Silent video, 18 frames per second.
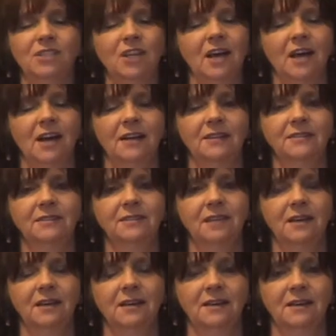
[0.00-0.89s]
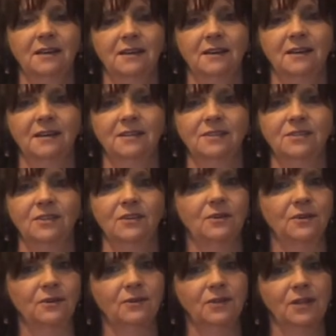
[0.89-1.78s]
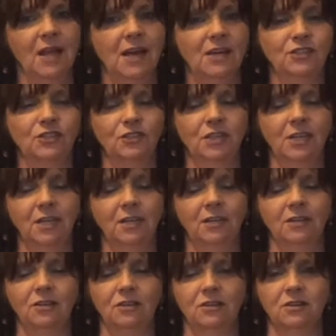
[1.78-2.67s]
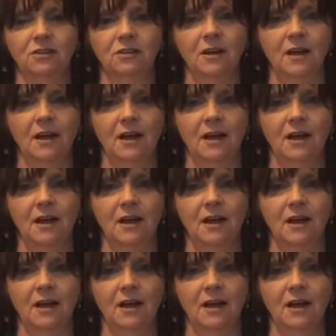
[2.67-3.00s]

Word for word: yeah. Uh, so glad you're here.